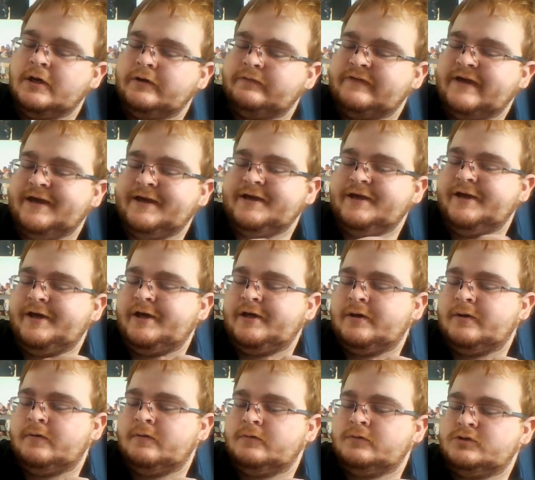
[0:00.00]

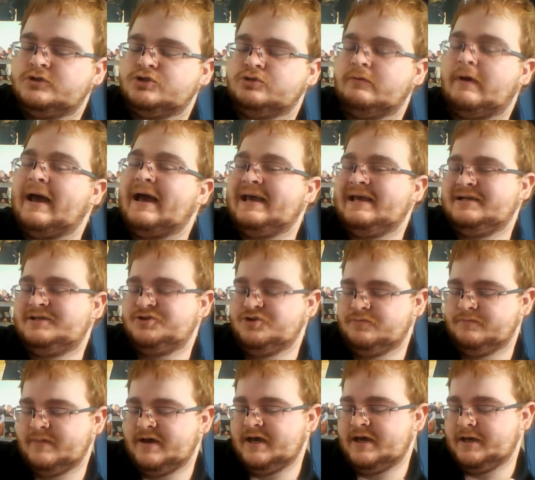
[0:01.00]
they try
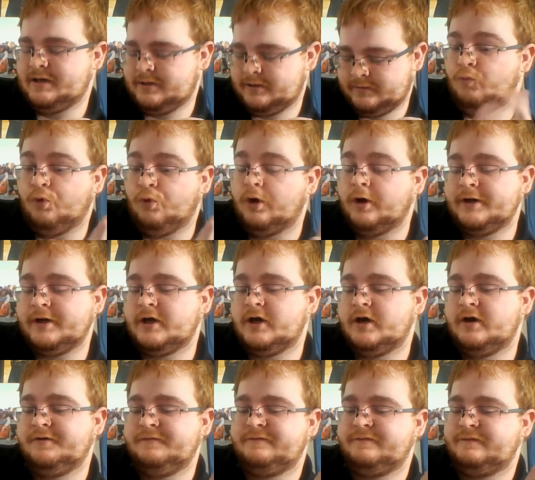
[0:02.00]
to make one
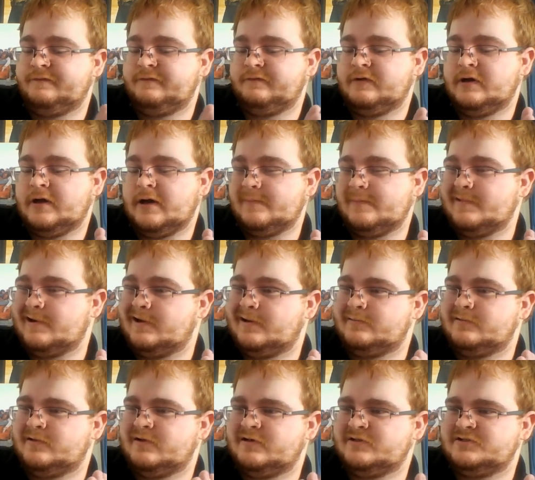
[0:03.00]
of, I'm
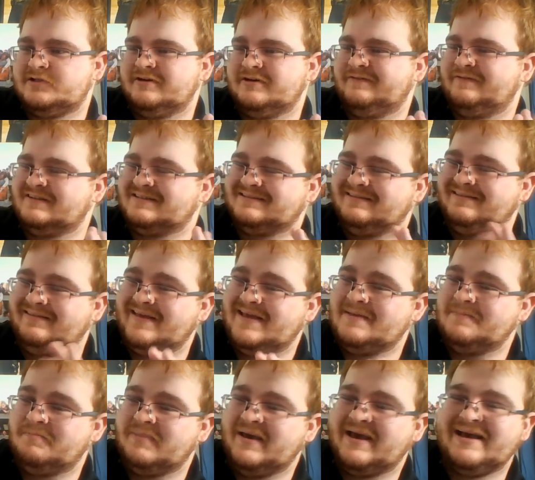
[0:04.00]
not sure if it's
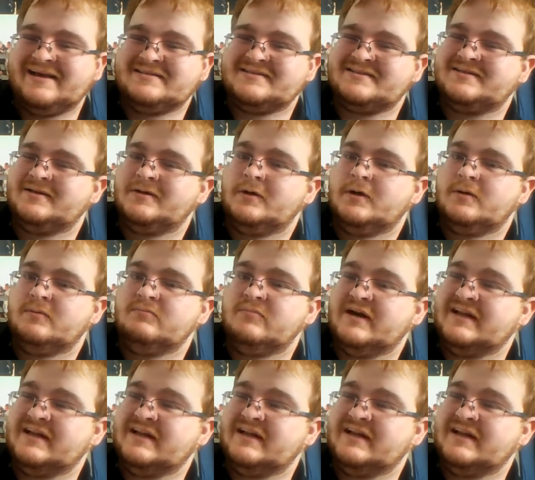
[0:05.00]
the best, but